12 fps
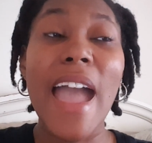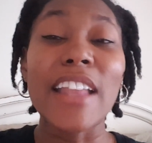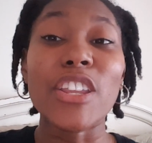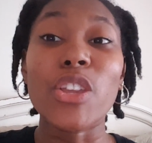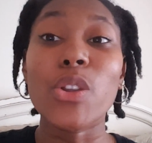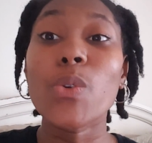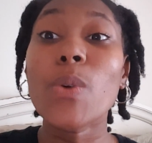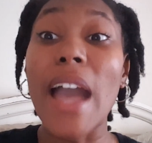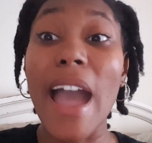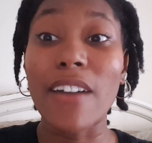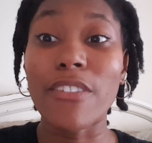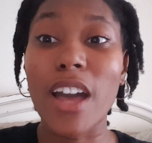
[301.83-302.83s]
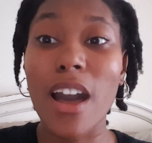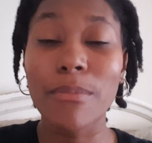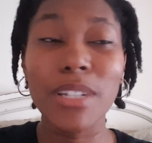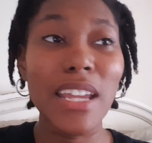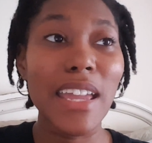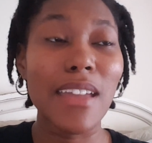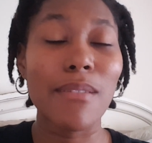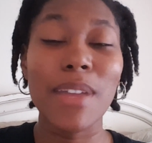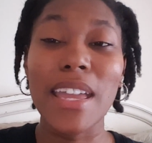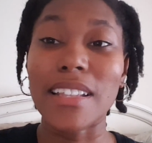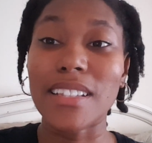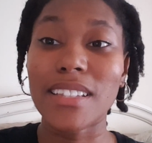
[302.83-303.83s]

and you have come to him and